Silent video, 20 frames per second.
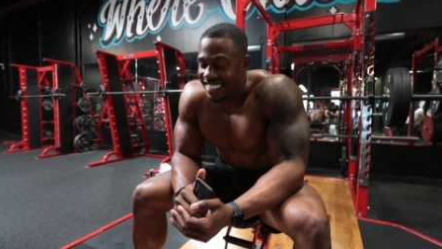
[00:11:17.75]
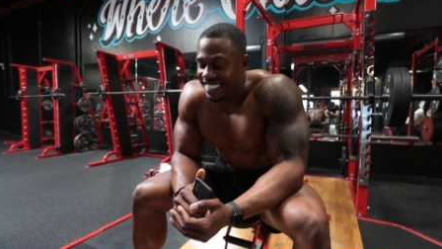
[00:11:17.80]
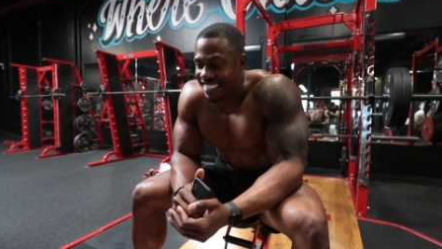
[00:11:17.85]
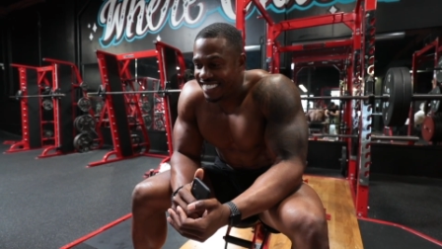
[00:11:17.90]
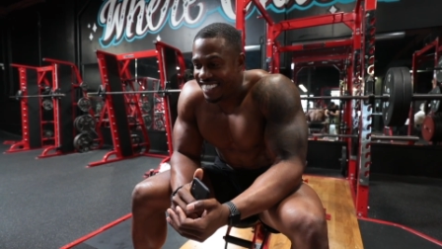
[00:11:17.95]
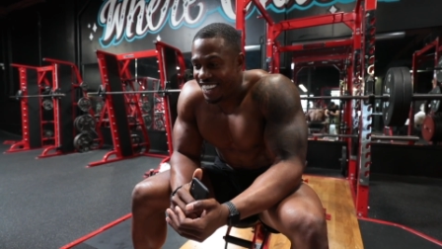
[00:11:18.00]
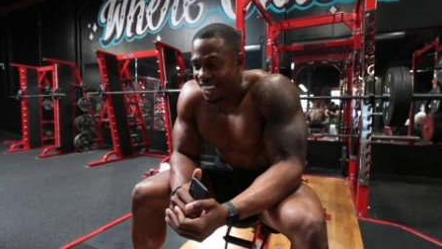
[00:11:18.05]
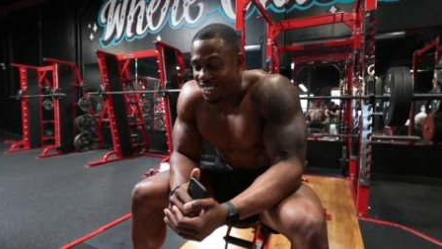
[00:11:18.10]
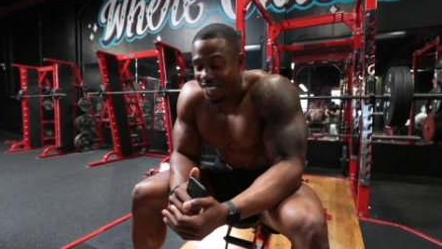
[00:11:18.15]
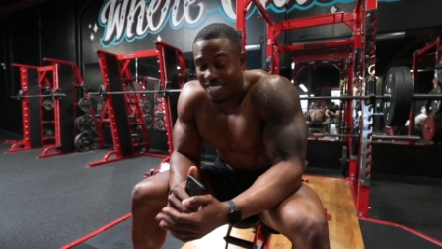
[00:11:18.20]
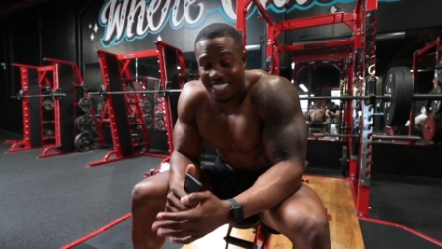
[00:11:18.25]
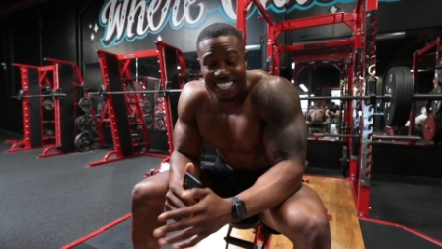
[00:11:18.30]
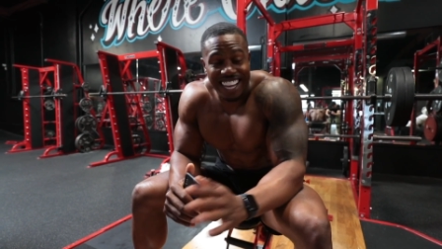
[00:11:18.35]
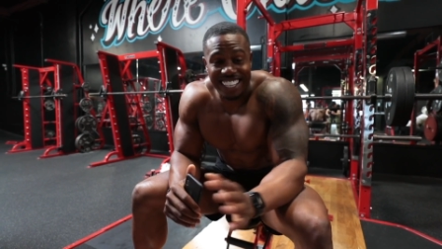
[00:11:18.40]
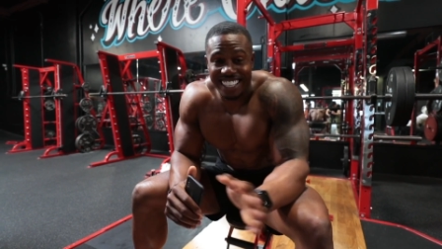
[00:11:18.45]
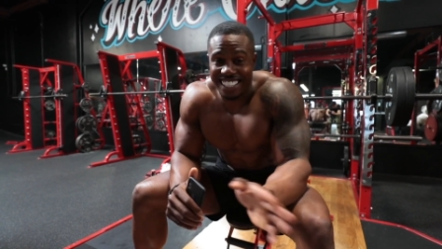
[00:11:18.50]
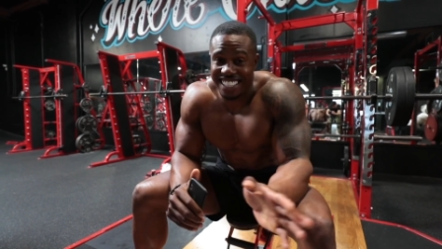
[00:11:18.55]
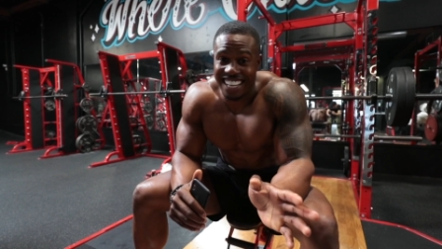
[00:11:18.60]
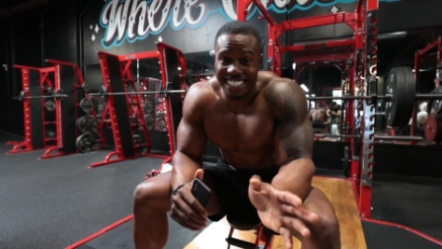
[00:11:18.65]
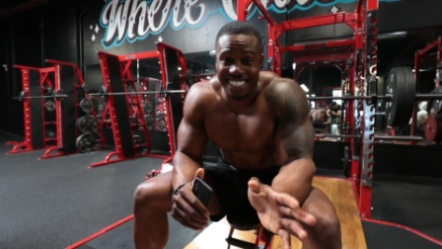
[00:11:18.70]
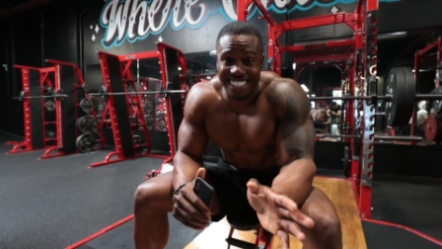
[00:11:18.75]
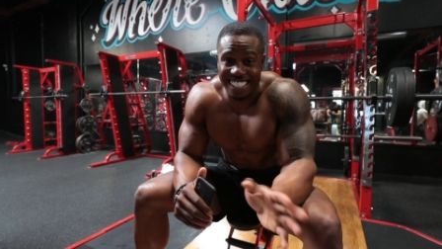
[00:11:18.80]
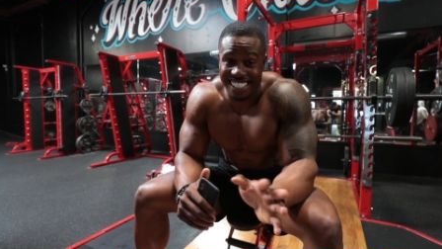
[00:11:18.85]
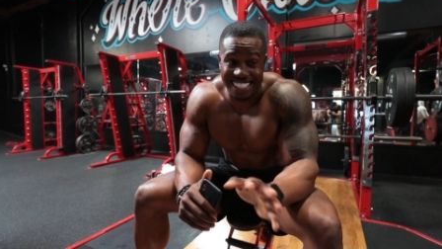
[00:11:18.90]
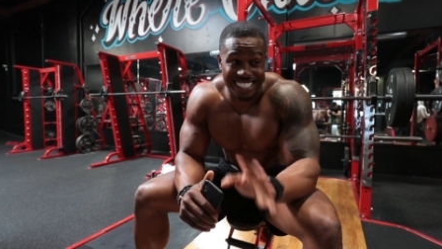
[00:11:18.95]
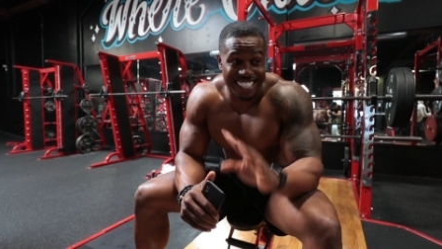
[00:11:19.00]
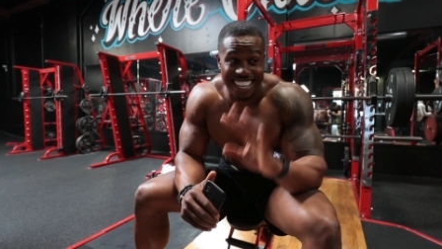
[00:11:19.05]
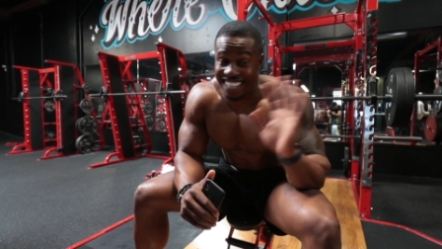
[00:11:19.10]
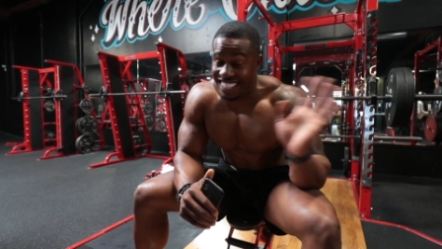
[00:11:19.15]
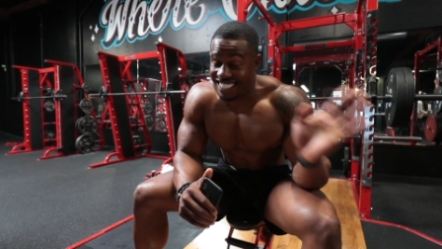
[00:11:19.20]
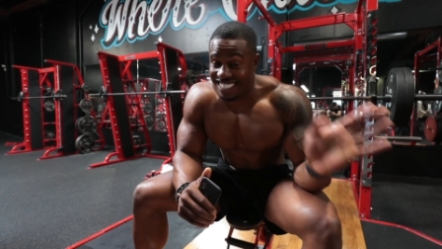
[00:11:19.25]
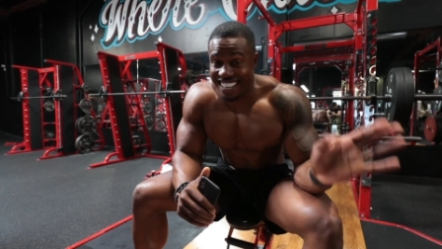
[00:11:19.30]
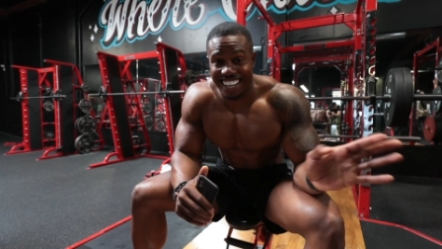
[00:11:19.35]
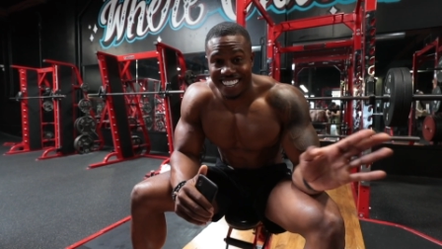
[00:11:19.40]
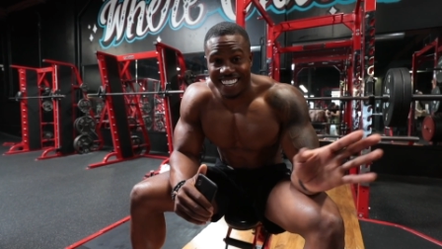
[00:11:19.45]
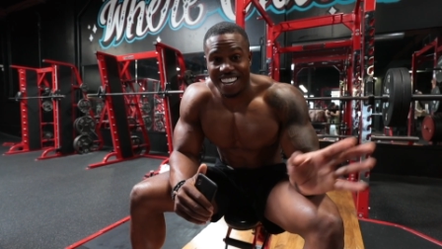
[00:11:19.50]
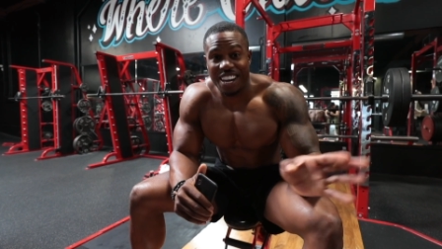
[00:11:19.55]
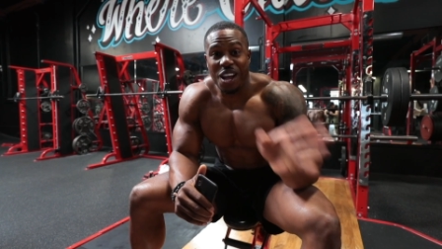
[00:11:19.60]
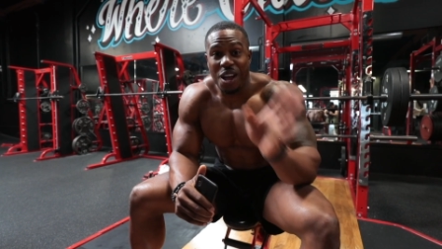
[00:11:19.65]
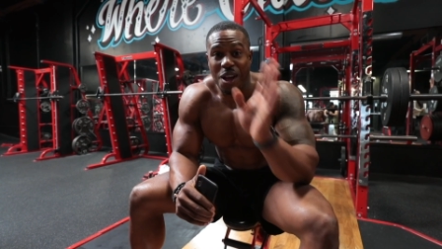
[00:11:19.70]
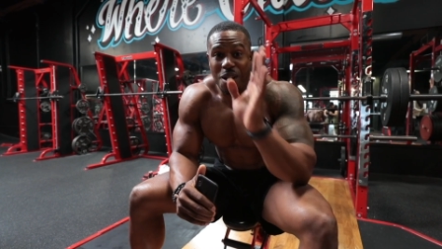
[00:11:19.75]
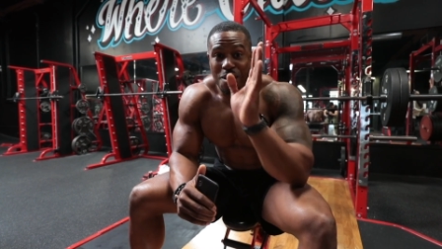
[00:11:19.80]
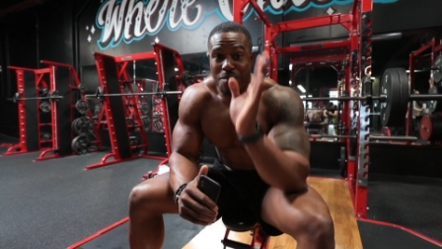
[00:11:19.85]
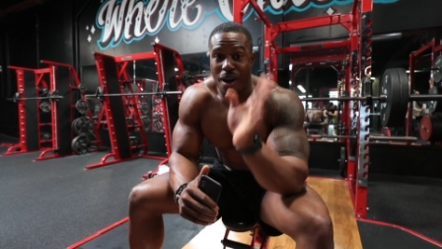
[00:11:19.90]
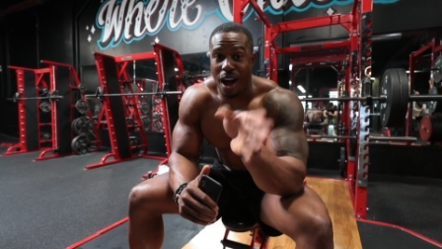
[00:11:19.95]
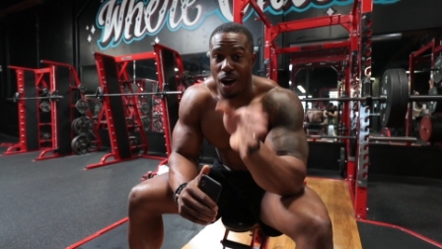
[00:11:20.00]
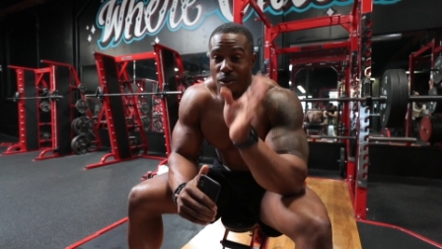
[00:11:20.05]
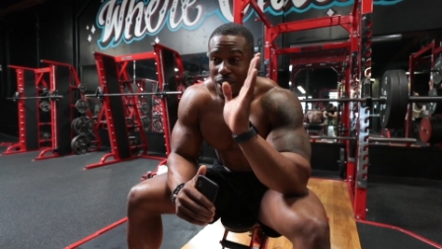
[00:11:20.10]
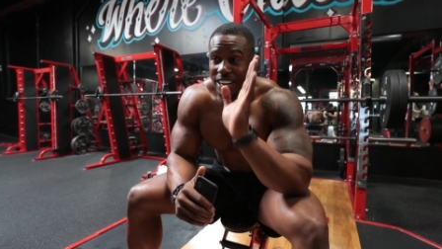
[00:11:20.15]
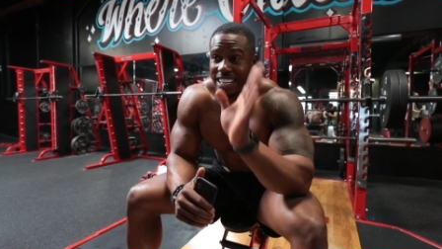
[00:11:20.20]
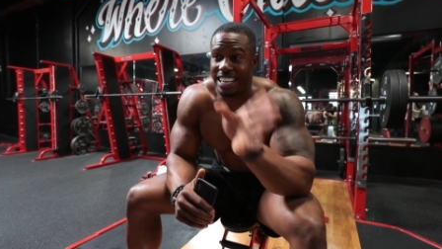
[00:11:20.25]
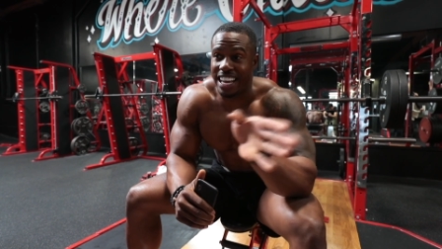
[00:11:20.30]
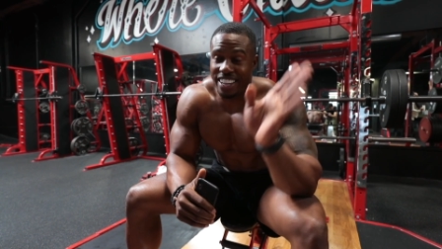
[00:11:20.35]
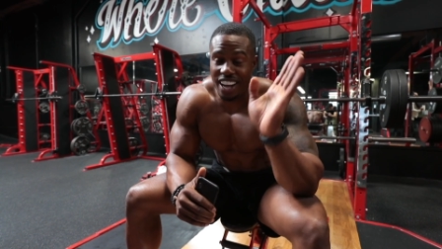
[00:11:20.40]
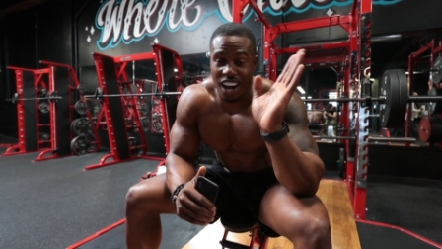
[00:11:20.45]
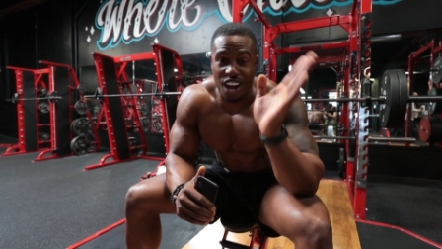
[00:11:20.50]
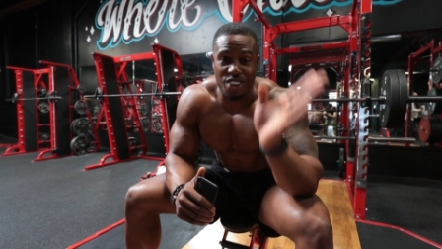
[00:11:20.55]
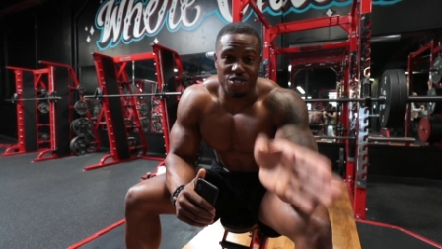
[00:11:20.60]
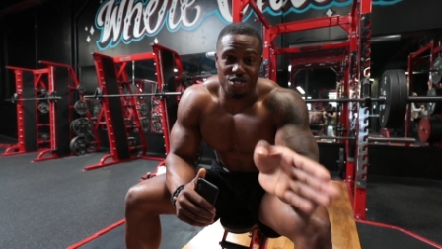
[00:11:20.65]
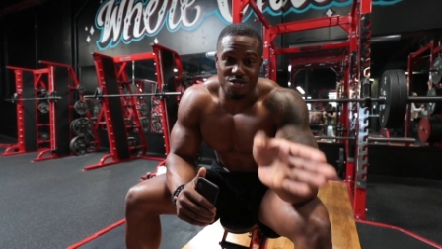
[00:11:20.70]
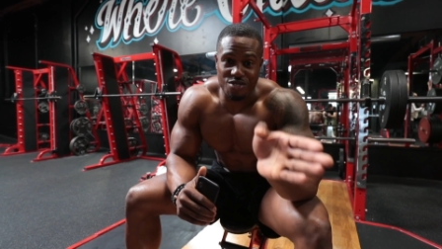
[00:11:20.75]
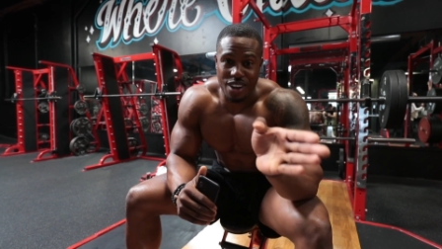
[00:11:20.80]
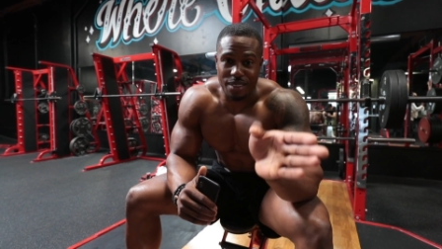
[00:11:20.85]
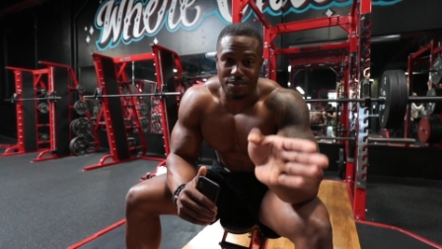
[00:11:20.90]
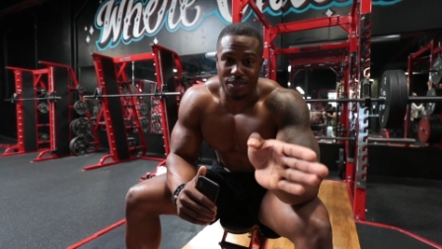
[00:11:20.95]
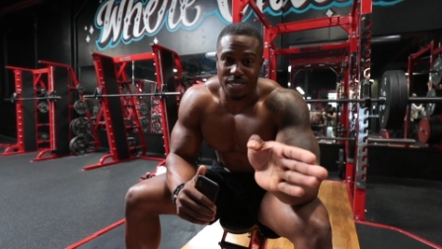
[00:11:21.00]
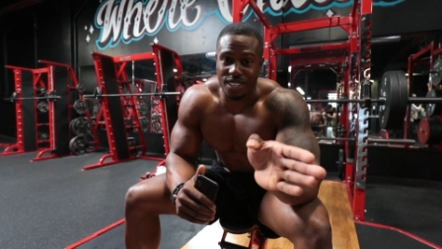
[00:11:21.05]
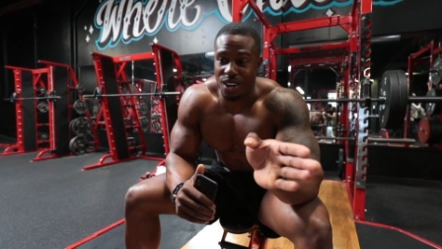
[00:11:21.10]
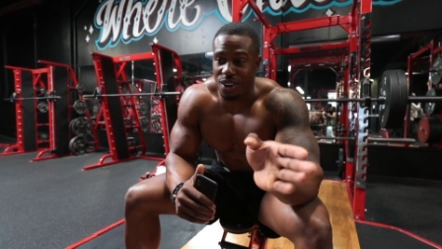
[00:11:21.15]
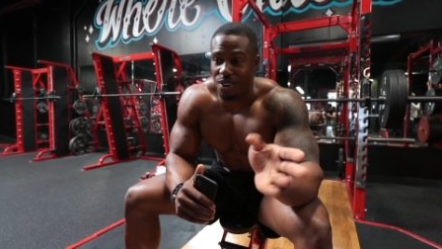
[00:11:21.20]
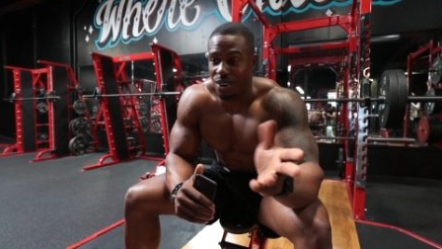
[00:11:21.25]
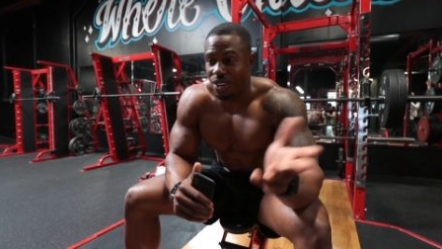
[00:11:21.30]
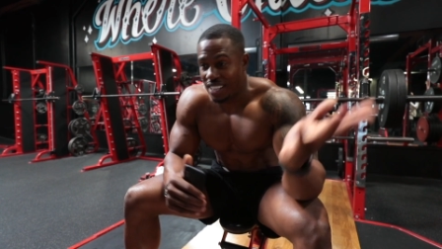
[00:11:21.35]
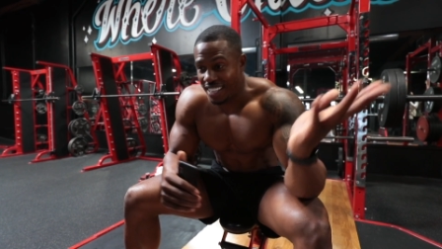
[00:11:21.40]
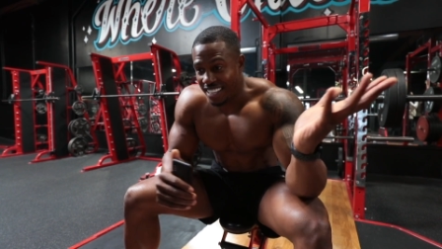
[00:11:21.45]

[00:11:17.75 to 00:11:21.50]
So the 10 sets of 10 are done, but I wanna get the 100 reps, so